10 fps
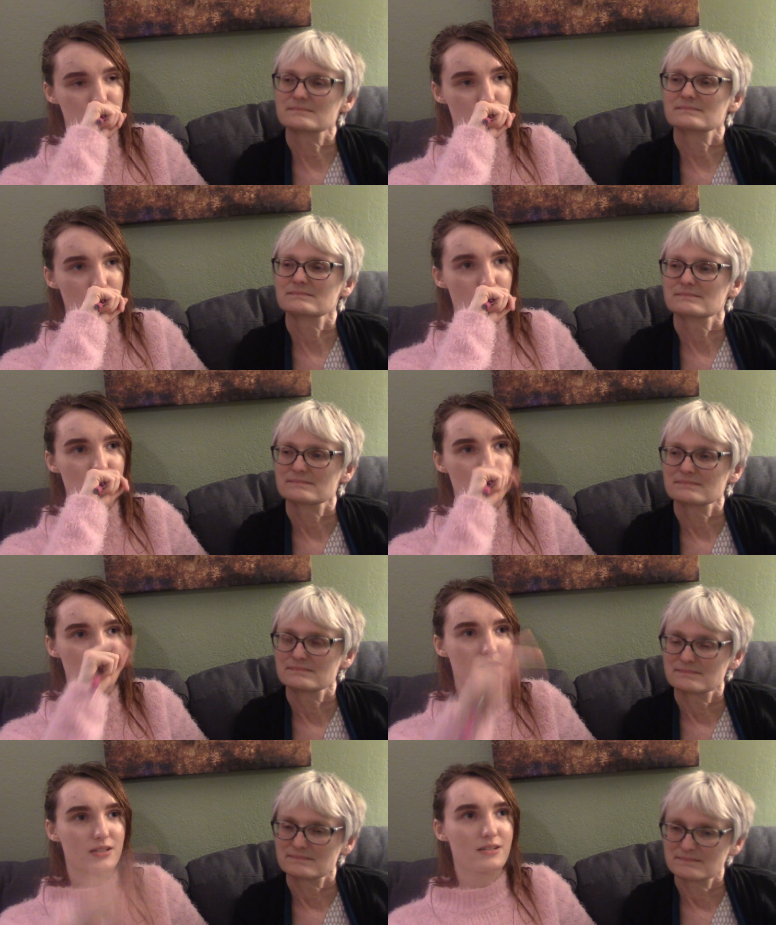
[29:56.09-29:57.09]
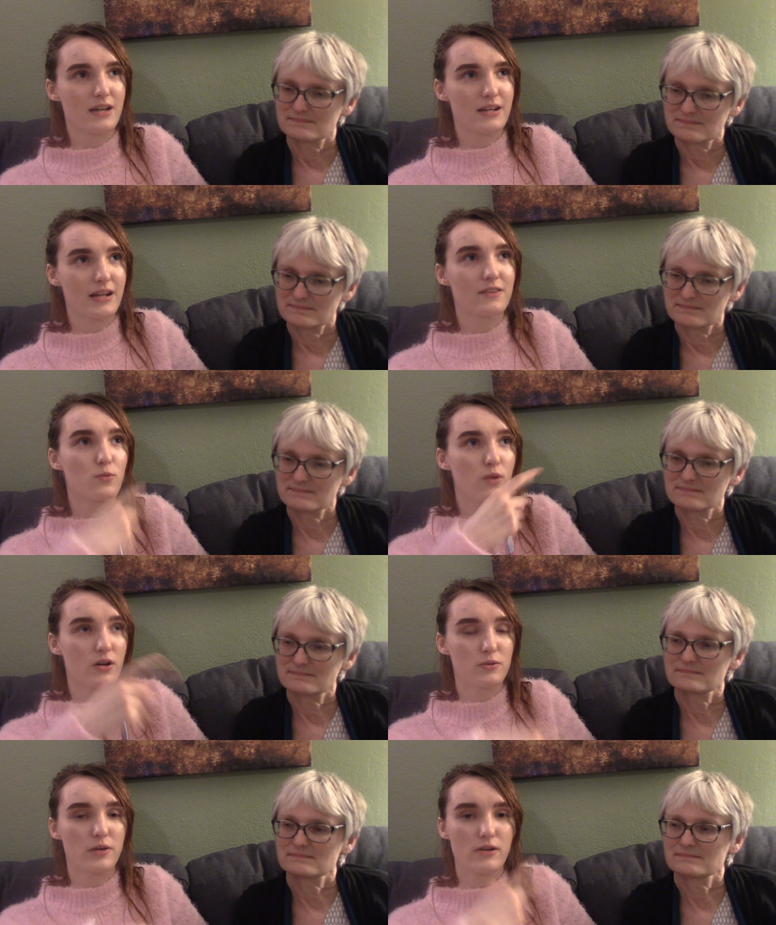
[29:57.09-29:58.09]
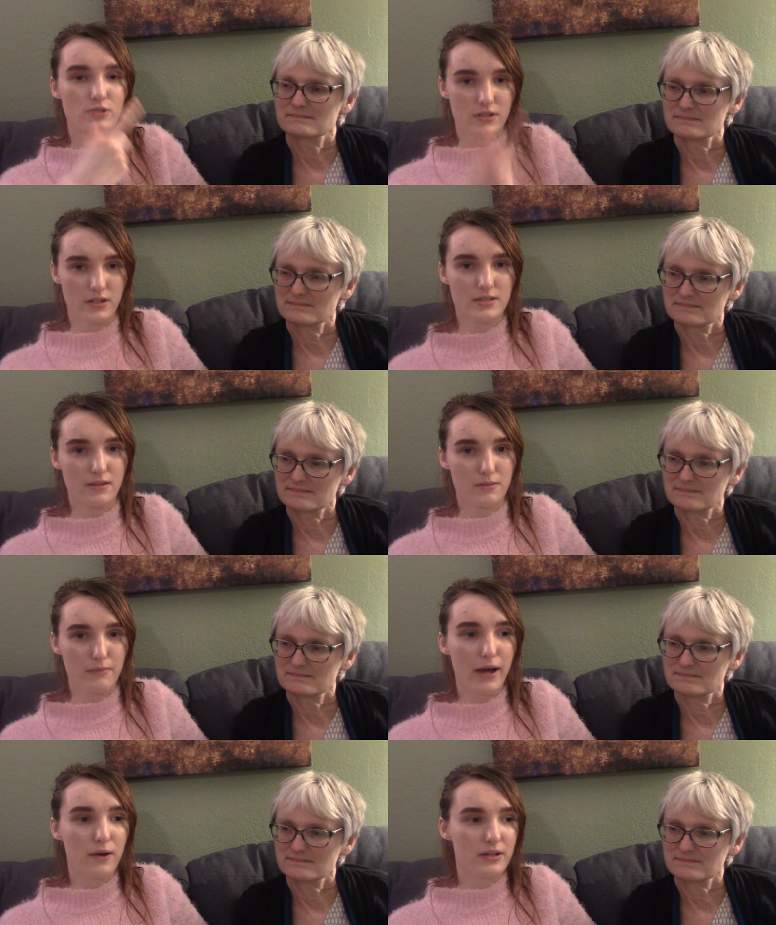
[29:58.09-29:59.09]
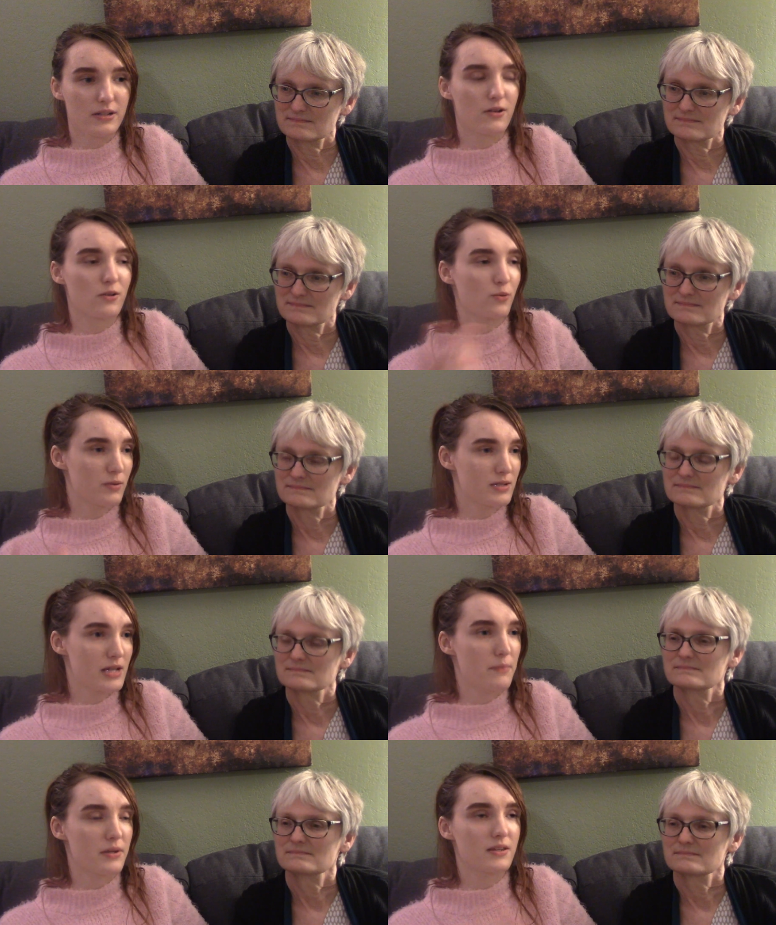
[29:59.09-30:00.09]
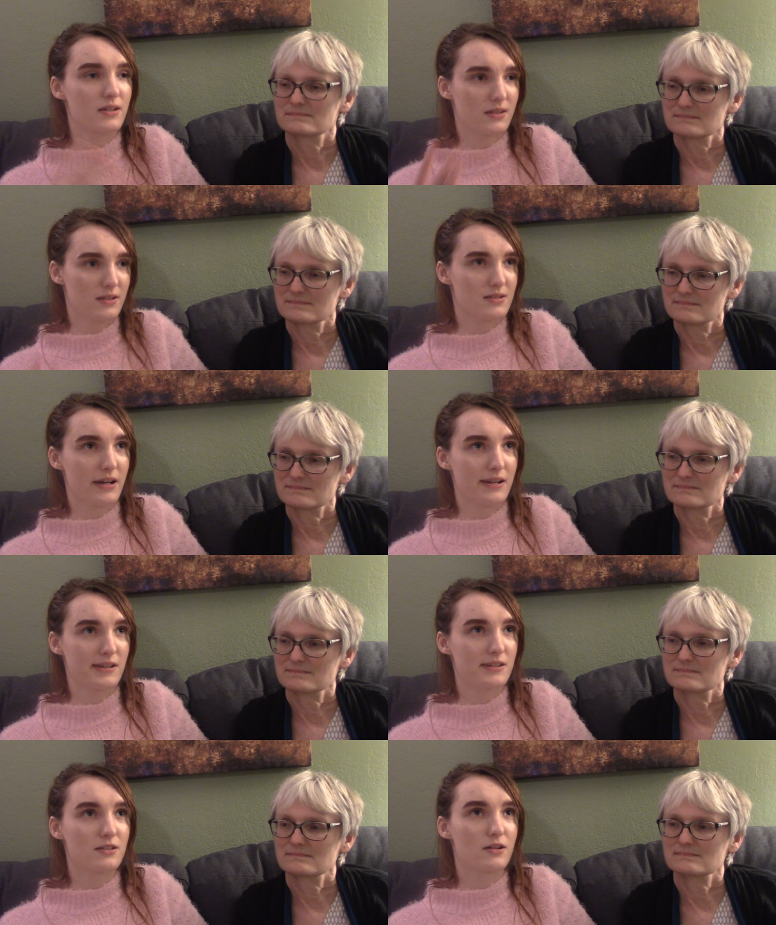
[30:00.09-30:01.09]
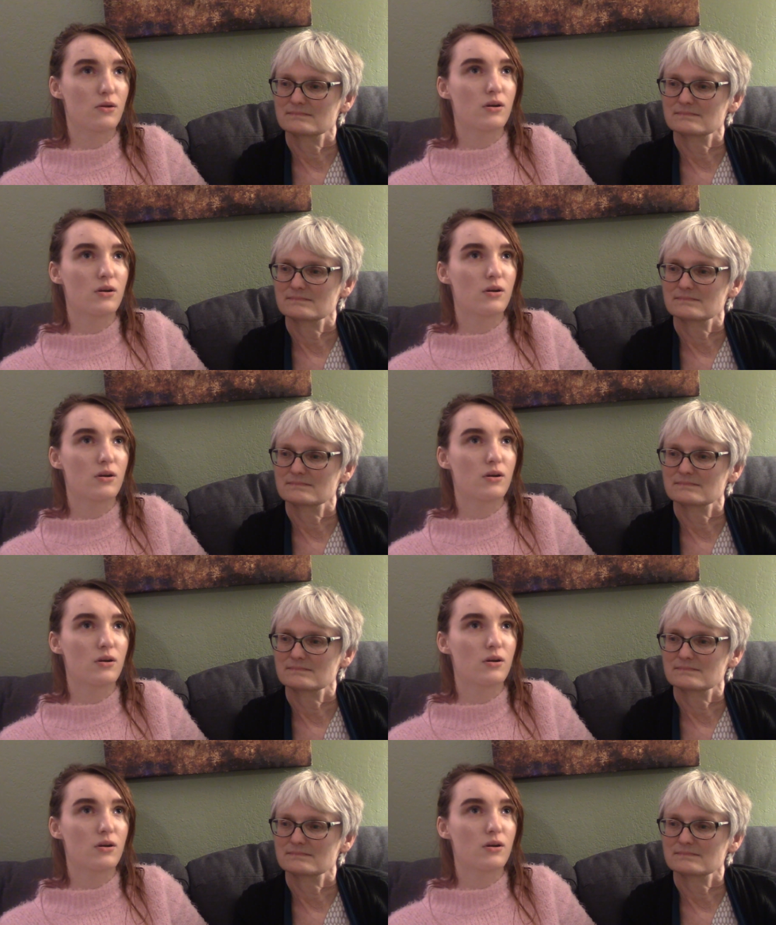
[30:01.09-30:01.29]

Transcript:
Speaker 1: And so they decided, I think while they were out trying to hunt down the mountain and all the war was happening, I think they decided, you know,